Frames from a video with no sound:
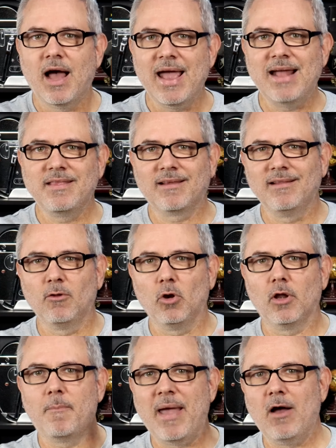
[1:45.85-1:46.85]
I had this
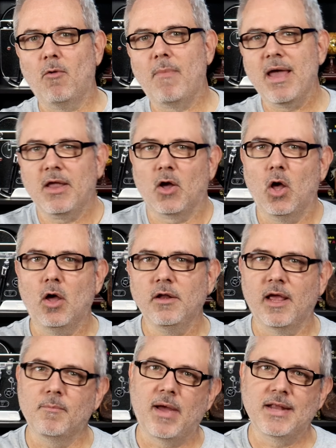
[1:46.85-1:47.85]
little lapel mic on
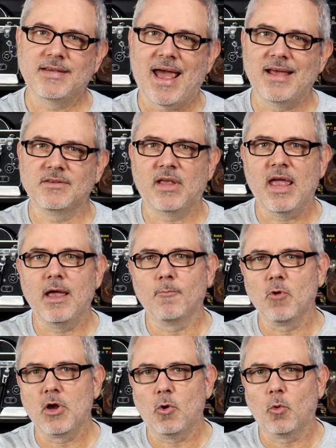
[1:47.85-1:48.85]
and my
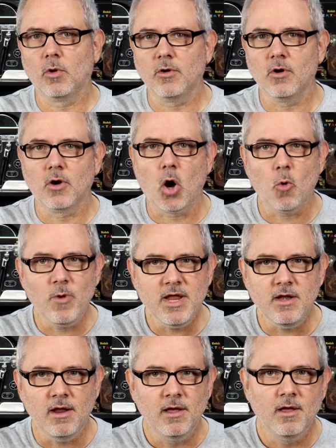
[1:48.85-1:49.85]
Tascam recorder
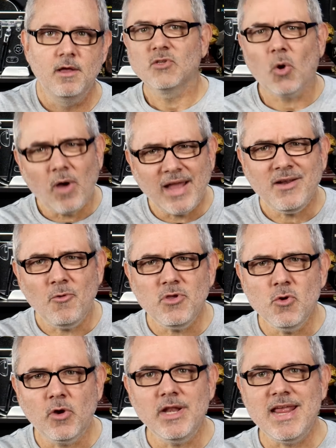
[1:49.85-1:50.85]
going so I know
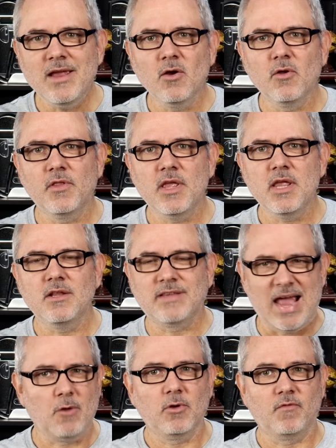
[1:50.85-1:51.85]
you can hear the
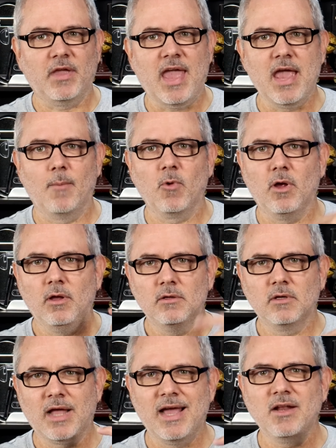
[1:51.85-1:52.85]
sound of the camera
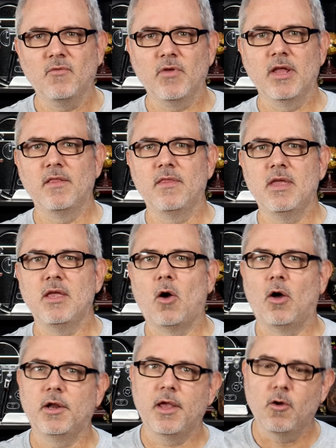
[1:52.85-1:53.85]
kind of in the
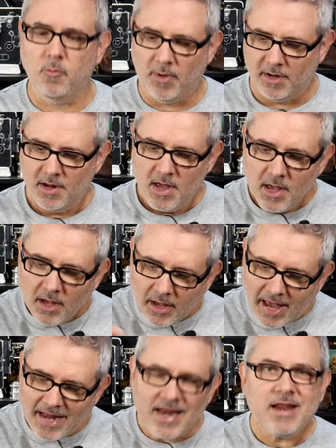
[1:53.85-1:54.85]
audio, but
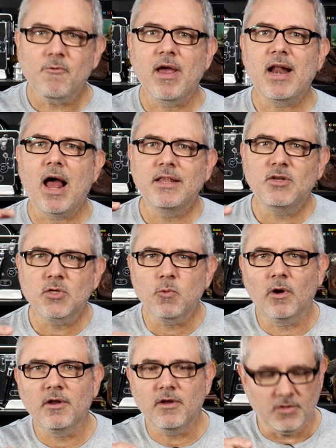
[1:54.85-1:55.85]
at any rate, I just
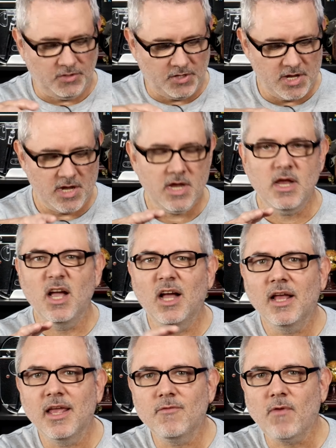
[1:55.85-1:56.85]
wanted to see
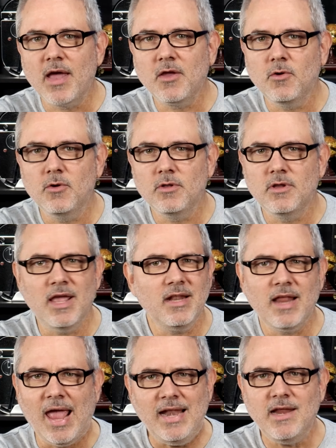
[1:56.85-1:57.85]
if I could
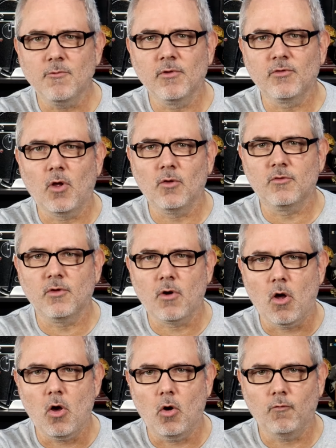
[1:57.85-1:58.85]
get any results at
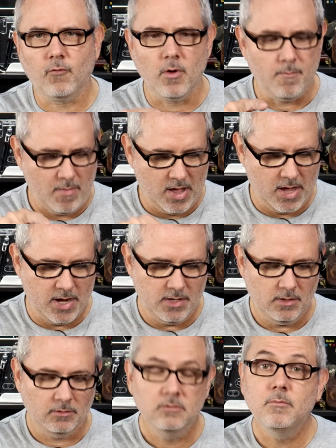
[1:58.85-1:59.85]
all from
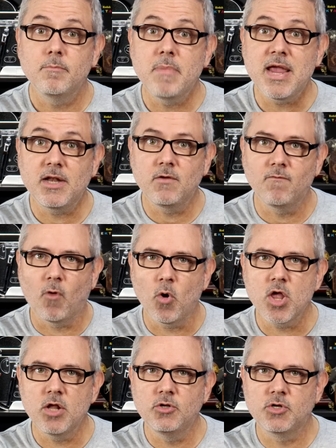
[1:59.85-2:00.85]
my maiden
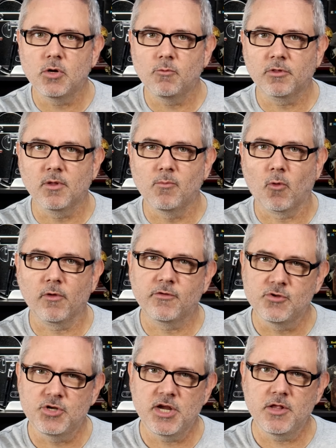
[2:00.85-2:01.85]
voyage with the Morse
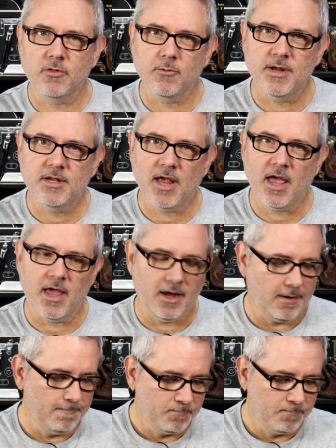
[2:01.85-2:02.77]
G3 tank.